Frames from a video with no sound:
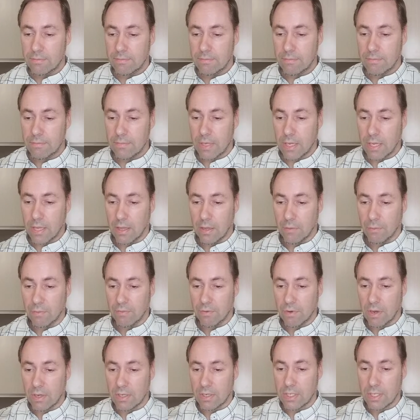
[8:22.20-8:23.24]
and then we've
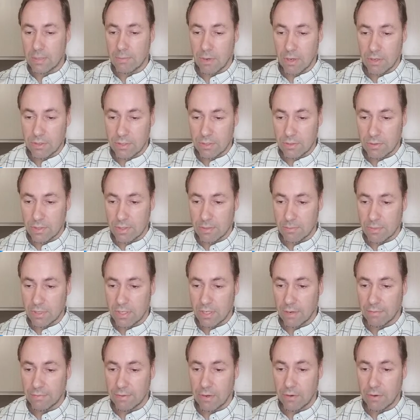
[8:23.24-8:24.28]
got also some
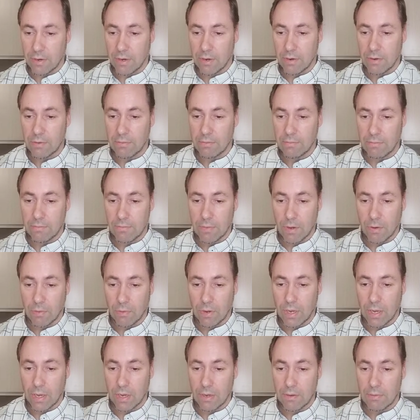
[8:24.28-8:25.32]
stuff down here.
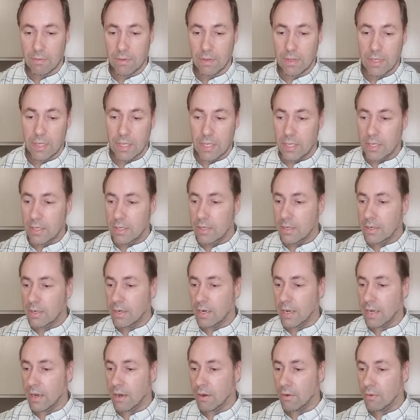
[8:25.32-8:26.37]
Okay, now